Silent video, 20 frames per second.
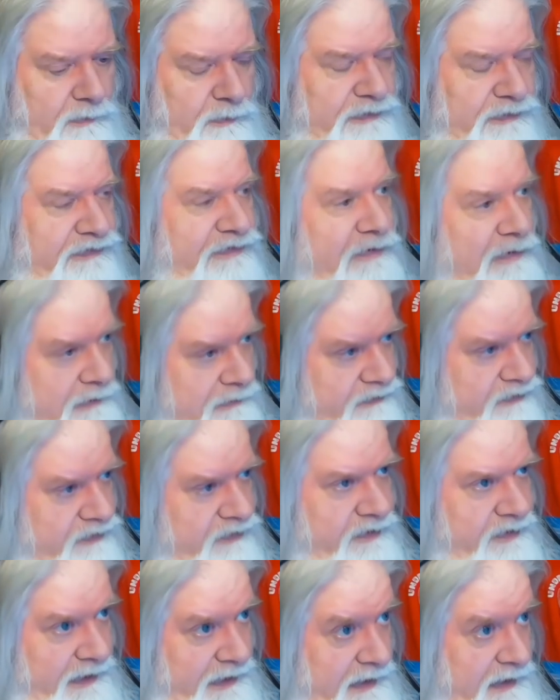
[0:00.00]
We see it
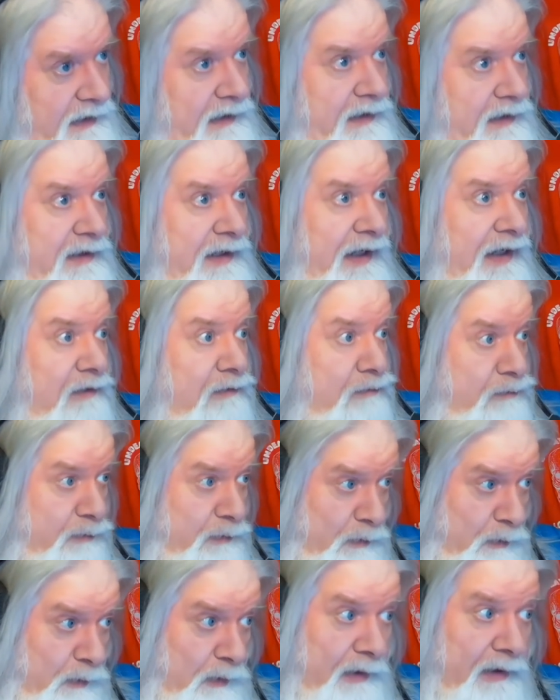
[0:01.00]
today in
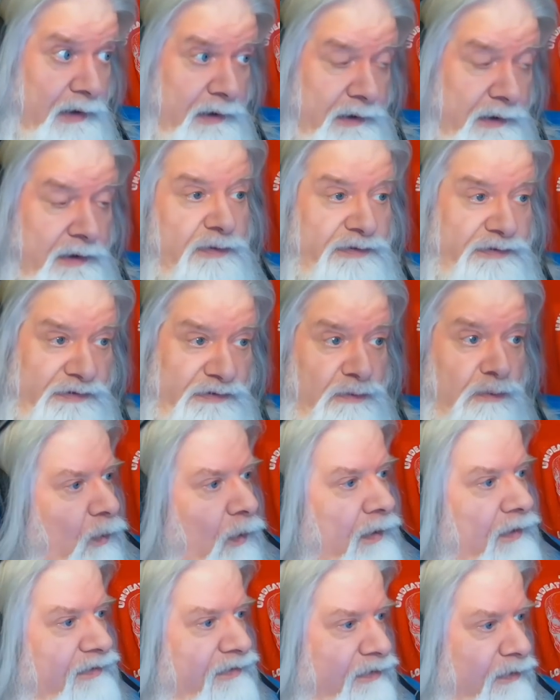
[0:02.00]
Halrua, which is
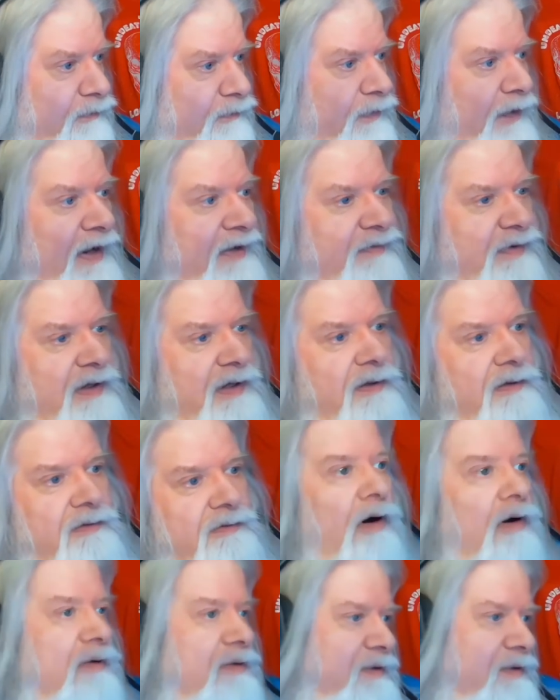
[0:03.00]
one surviving
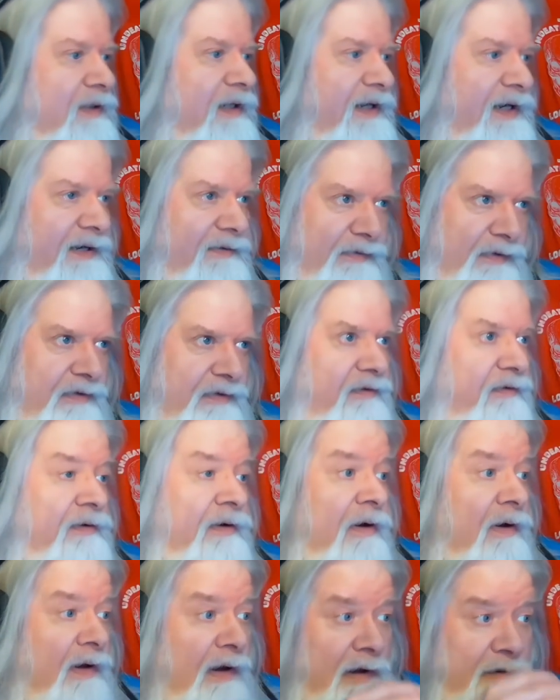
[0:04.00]
enclave of
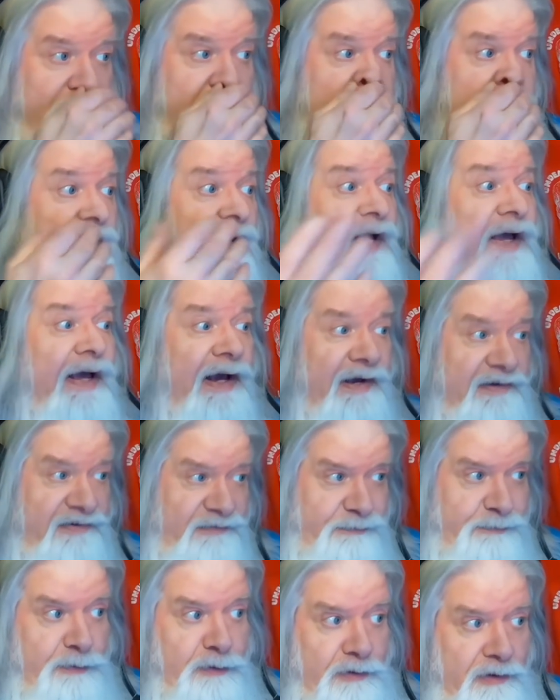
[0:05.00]
the
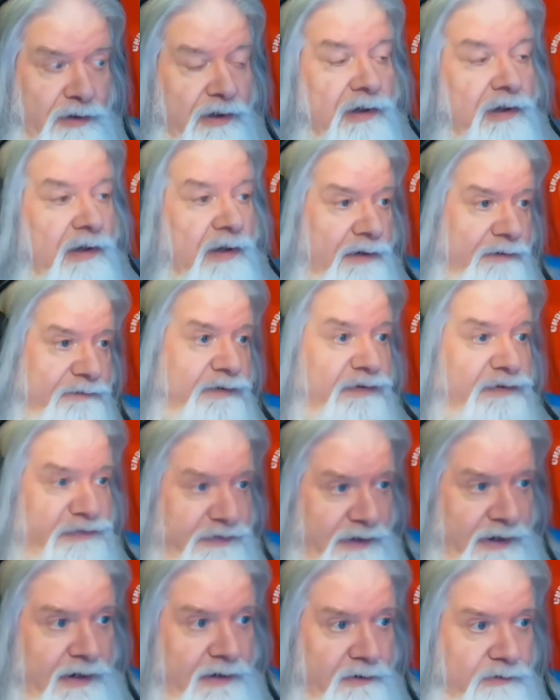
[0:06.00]
diaspora of the
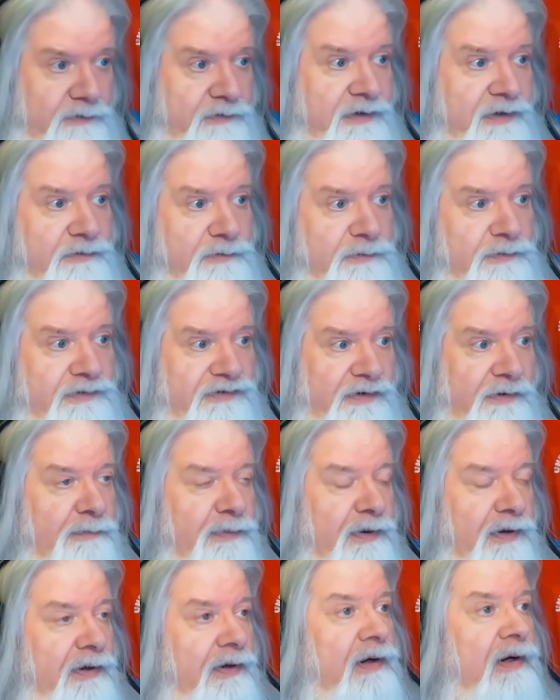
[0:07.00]
scattered Netherese
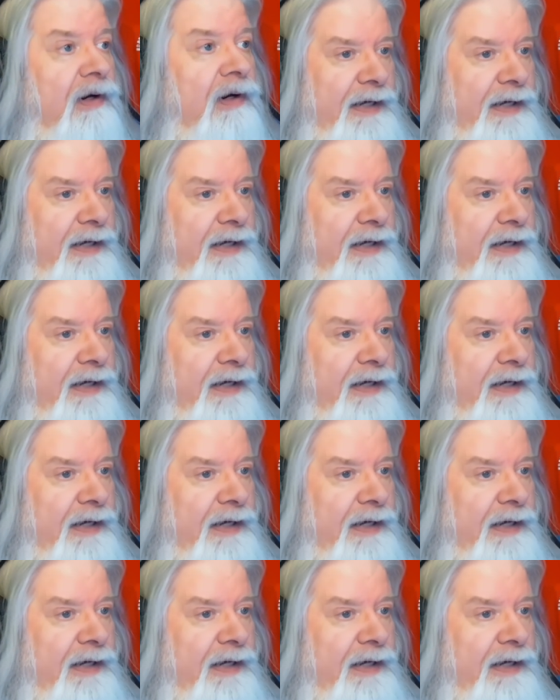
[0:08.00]
Empire.